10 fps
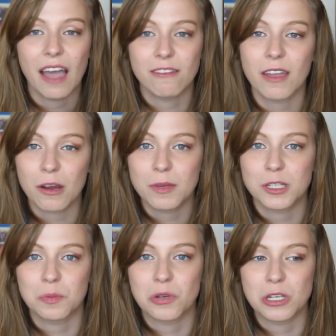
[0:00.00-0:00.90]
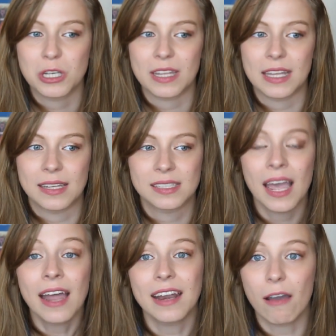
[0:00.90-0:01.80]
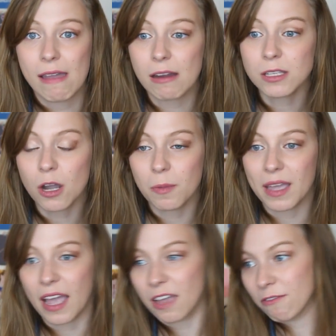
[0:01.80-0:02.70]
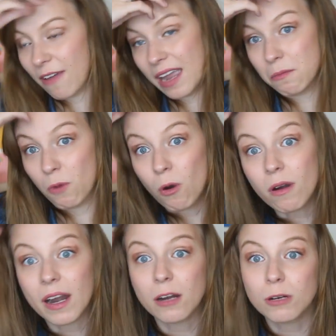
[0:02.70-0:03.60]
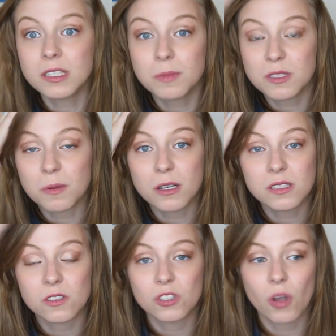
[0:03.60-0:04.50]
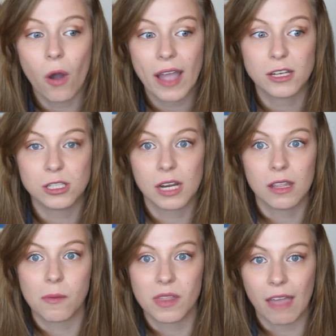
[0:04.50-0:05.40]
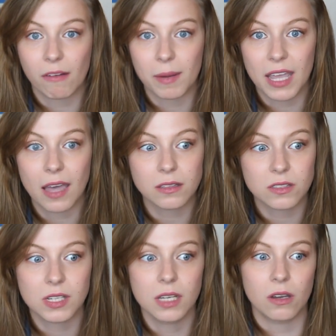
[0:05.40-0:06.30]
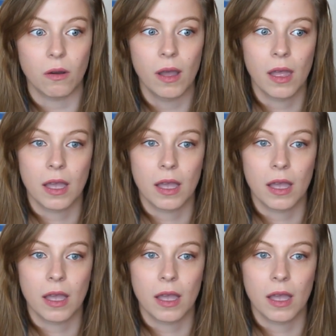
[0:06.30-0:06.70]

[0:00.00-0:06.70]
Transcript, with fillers: I very much appreciate this. Now here's hoping I can find more Christmas books so I can share them with everybody else too,